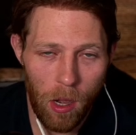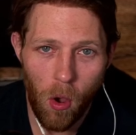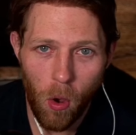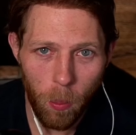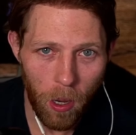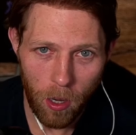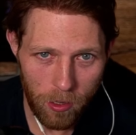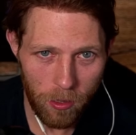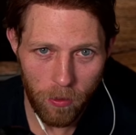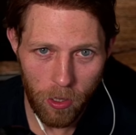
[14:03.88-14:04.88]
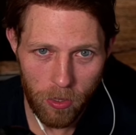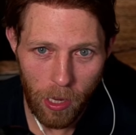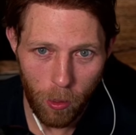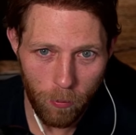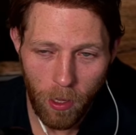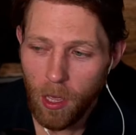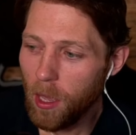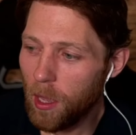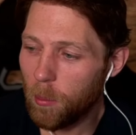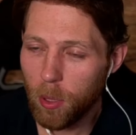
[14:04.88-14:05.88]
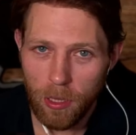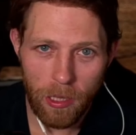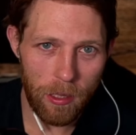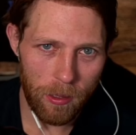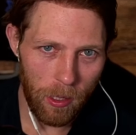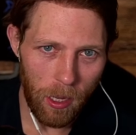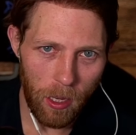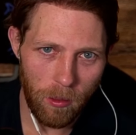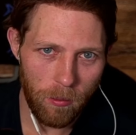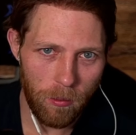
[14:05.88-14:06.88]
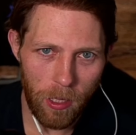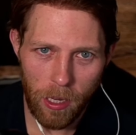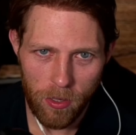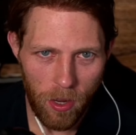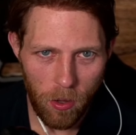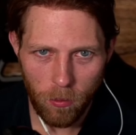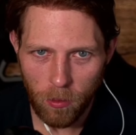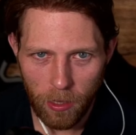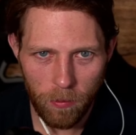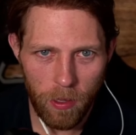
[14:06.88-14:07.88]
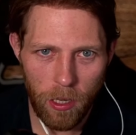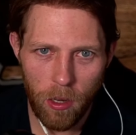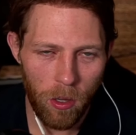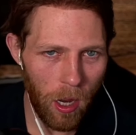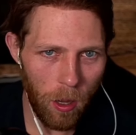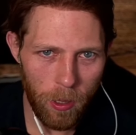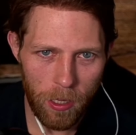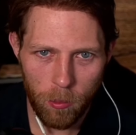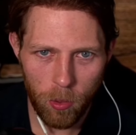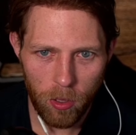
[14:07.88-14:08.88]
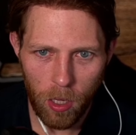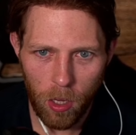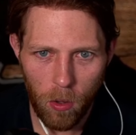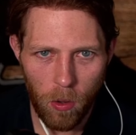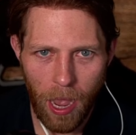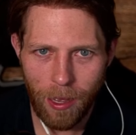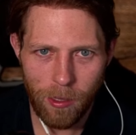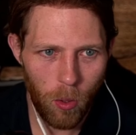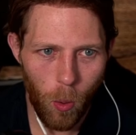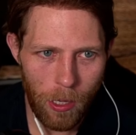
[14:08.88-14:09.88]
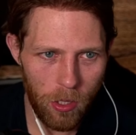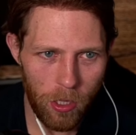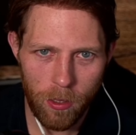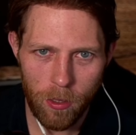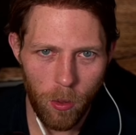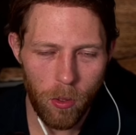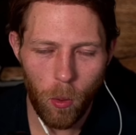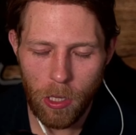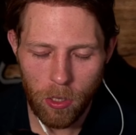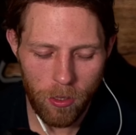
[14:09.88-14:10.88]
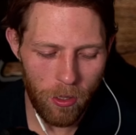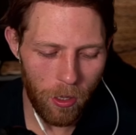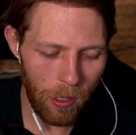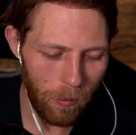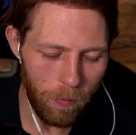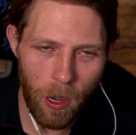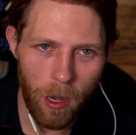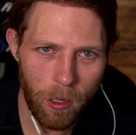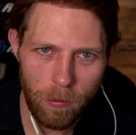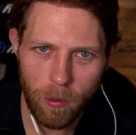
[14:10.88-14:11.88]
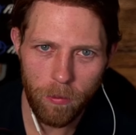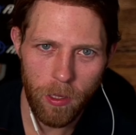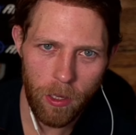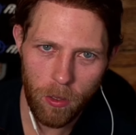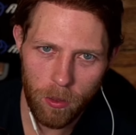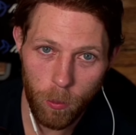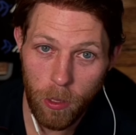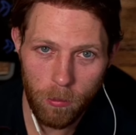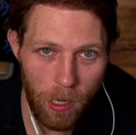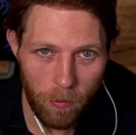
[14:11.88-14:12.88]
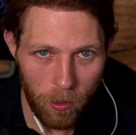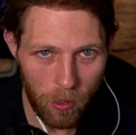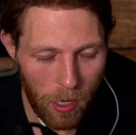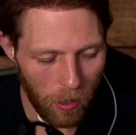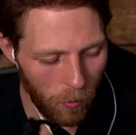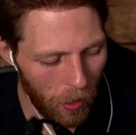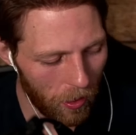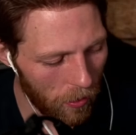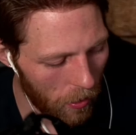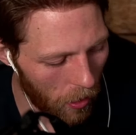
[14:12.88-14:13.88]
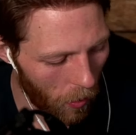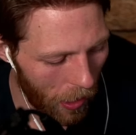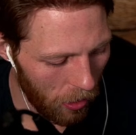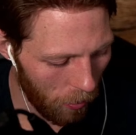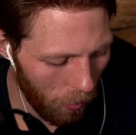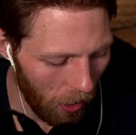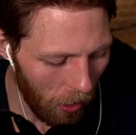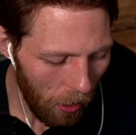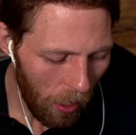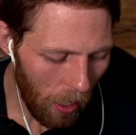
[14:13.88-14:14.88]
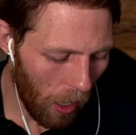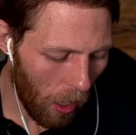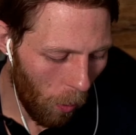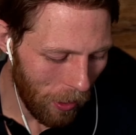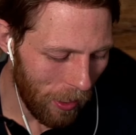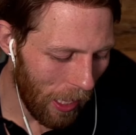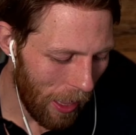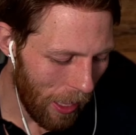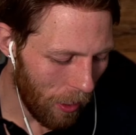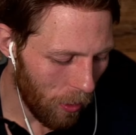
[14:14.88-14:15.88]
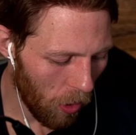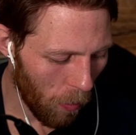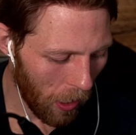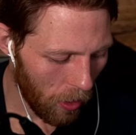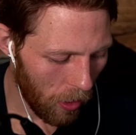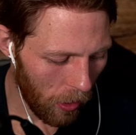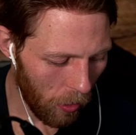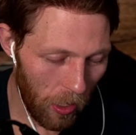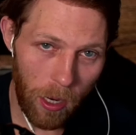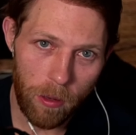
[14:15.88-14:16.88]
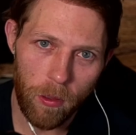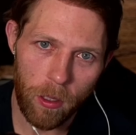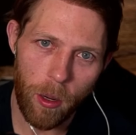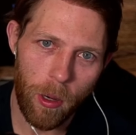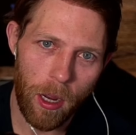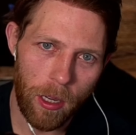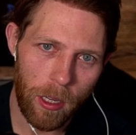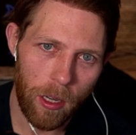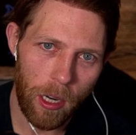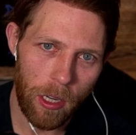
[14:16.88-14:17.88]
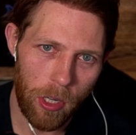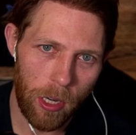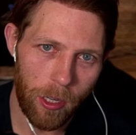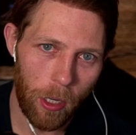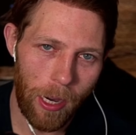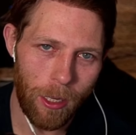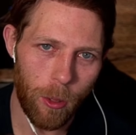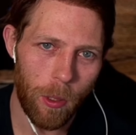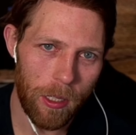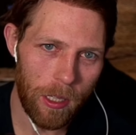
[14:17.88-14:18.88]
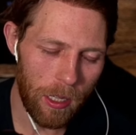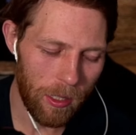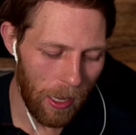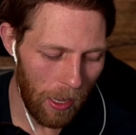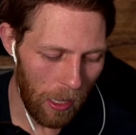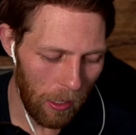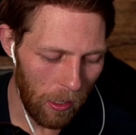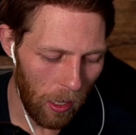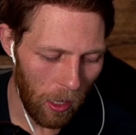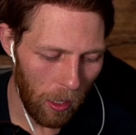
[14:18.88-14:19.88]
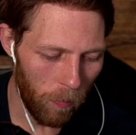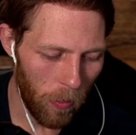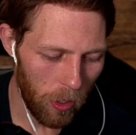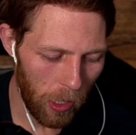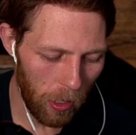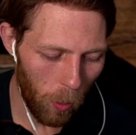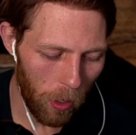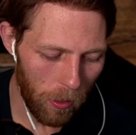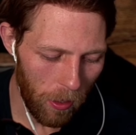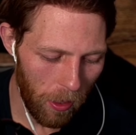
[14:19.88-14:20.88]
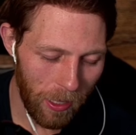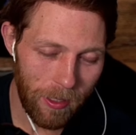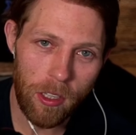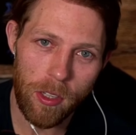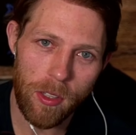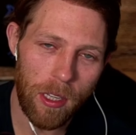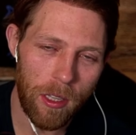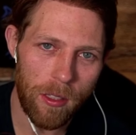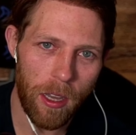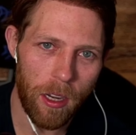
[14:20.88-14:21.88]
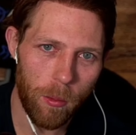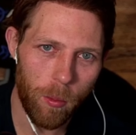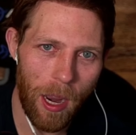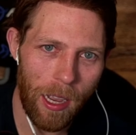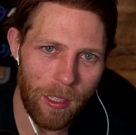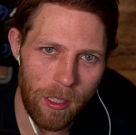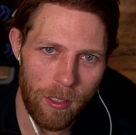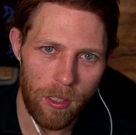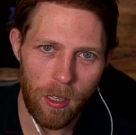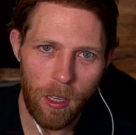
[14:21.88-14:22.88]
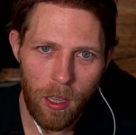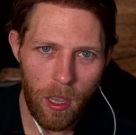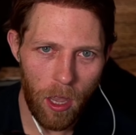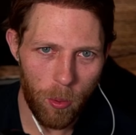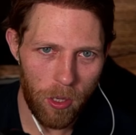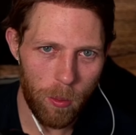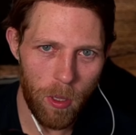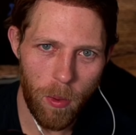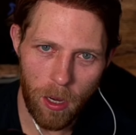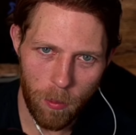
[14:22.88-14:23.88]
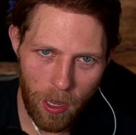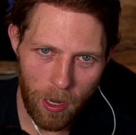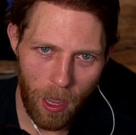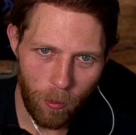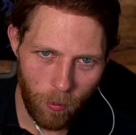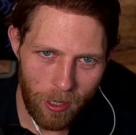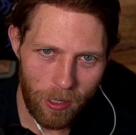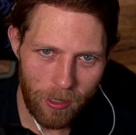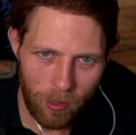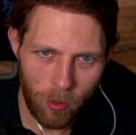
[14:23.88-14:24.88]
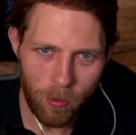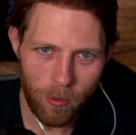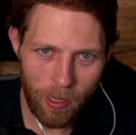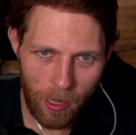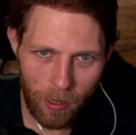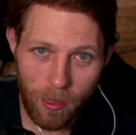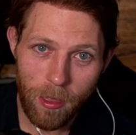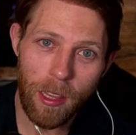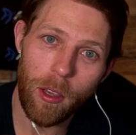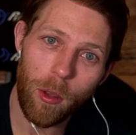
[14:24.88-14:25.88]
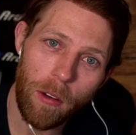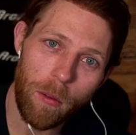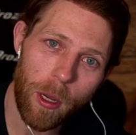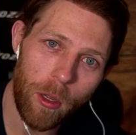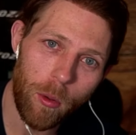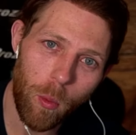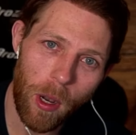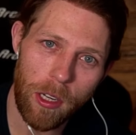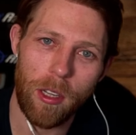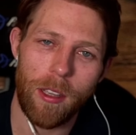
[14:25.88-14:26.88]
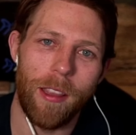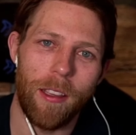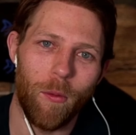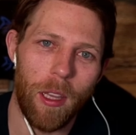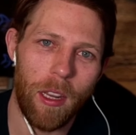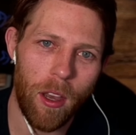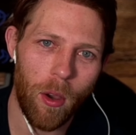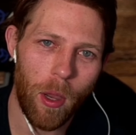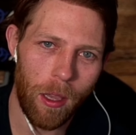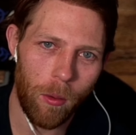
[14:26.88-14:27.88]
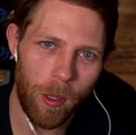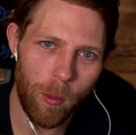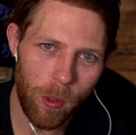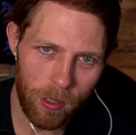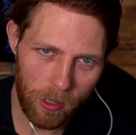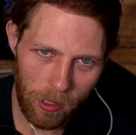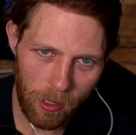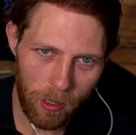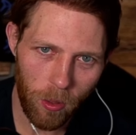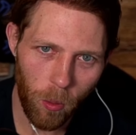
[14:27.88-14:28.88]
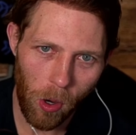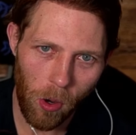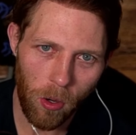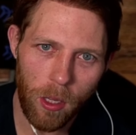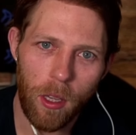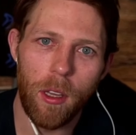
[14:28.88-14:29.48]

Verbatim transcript: in all parts of yourself, please let us know, like the video, comment down below, ask questions. Those questions are fodder for videos and we definitely take them into consideration. But once again, thank you so much, you know, Scotty, for coming on here and sharing your expertise and sharing the things that you see inside of your practice and helping us be better men every single day. Thank you to everybody who's watched this video, and we will see you all